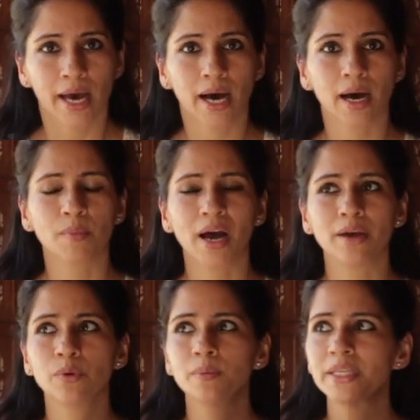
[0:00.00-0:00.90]

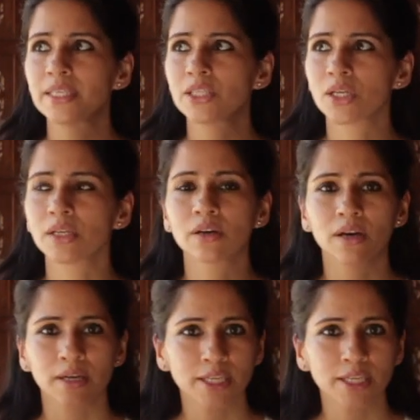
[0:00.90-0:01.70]
I will be teaching at